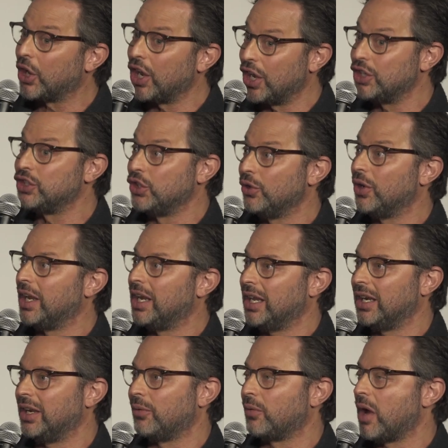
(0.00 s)
gonna do it
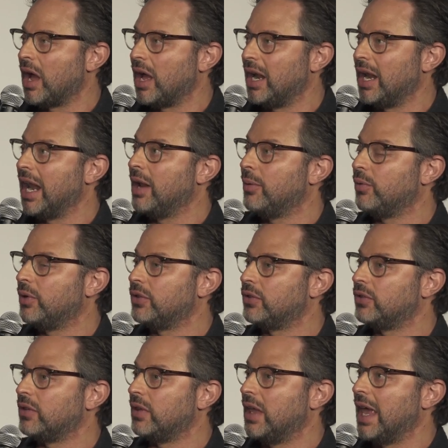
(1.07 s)
in Iran, and it
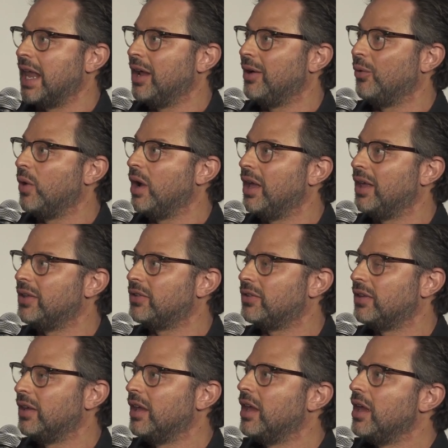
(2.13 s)
was,
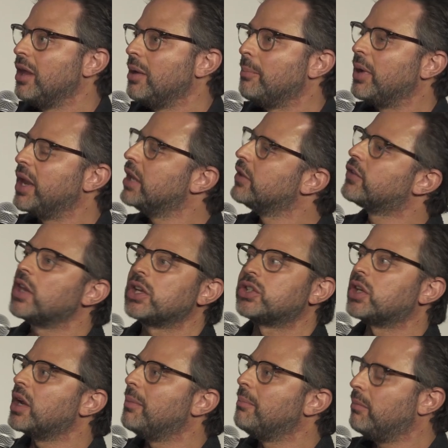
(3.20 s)
but in
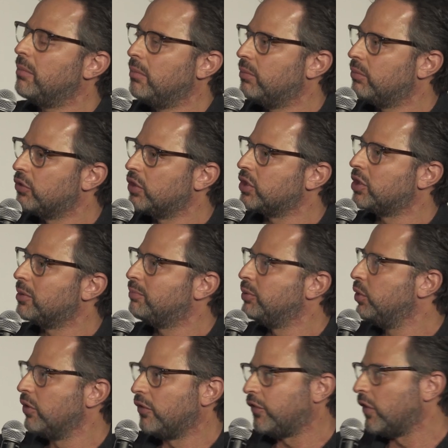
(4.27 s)
such a
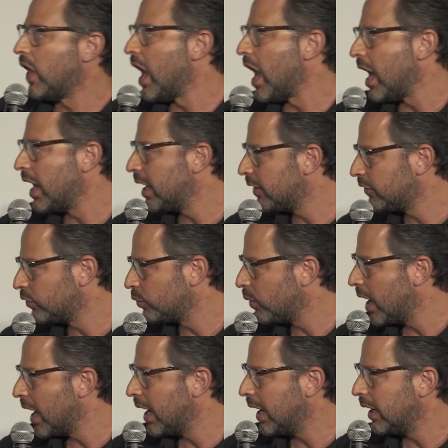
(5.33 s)
beautiful, honest
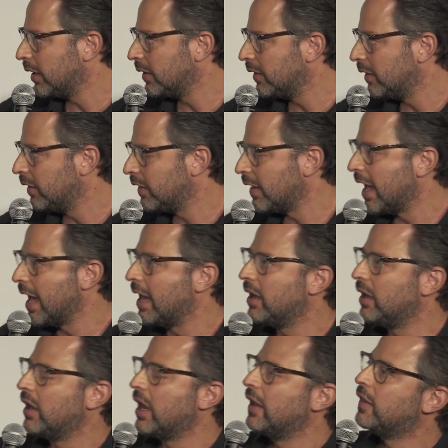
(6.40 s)
way that
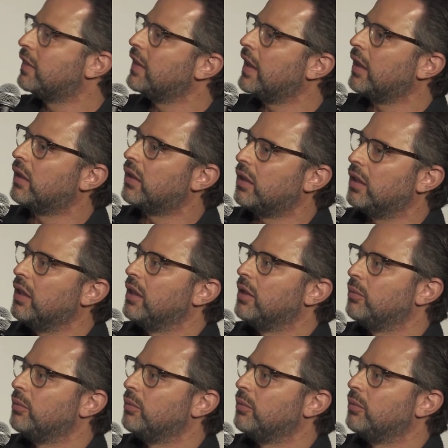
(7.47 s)
I think